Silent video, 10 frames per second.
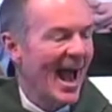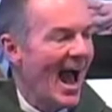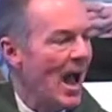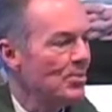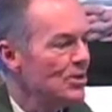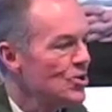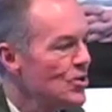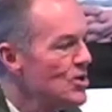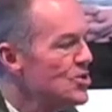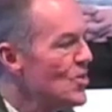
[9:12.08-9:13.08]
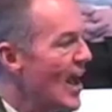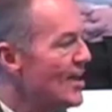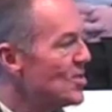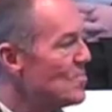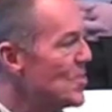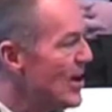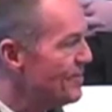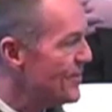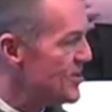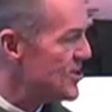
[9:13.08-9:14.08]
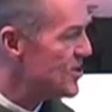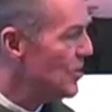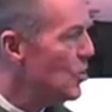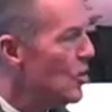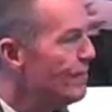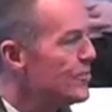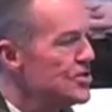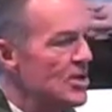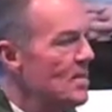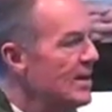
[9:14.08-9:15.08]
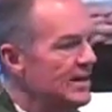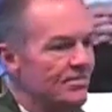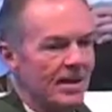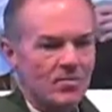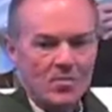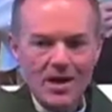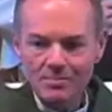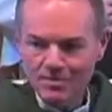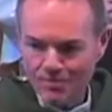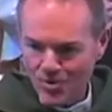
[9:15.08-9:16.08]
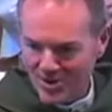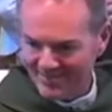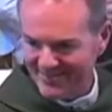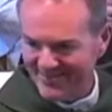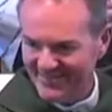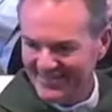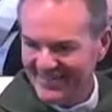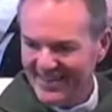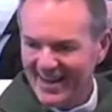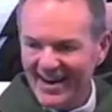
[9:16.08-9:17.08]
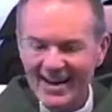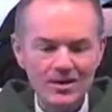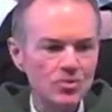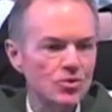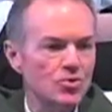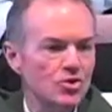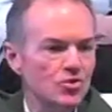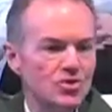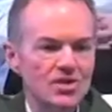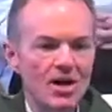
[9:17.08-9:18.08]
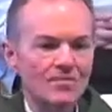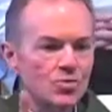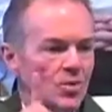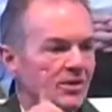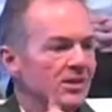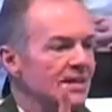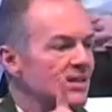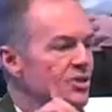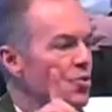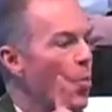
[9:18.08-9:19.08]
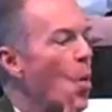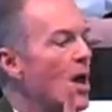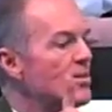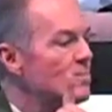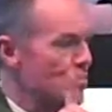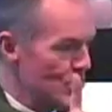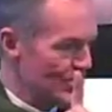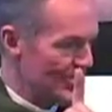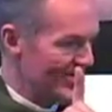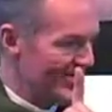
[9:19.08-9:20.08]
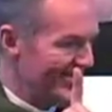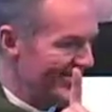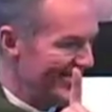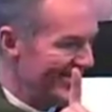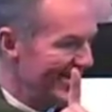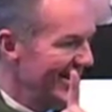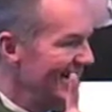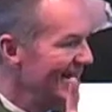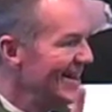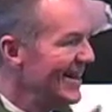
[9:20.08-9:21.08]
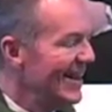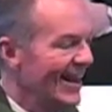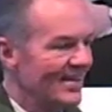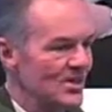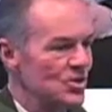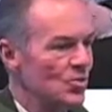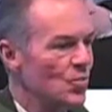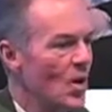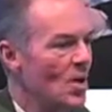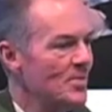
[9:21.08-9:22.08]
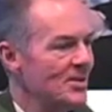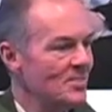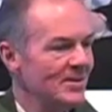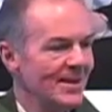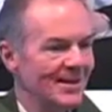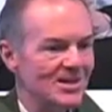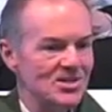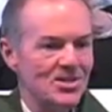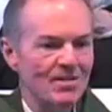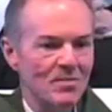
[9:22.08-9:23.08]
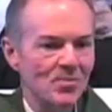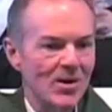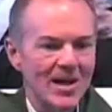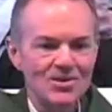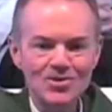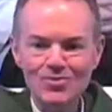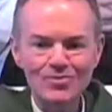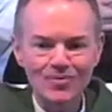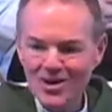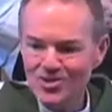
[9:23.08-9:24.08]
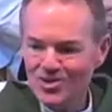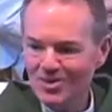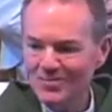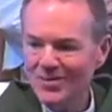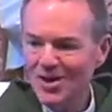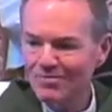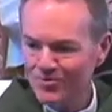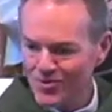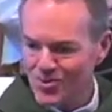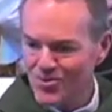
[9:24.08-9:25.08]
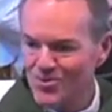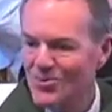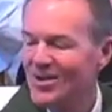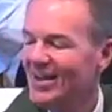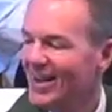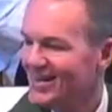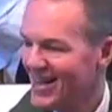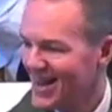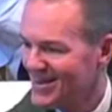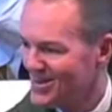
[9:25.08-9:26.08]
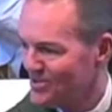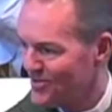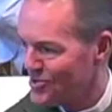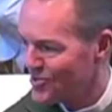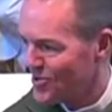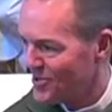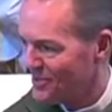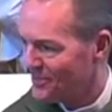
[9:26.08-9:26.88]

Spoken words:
I would encourage you at the breakfast, look for somebody you've never met before. Introduce yourself to at least one person, and this could well be the beginnings of a brand new friendship for you and that individual.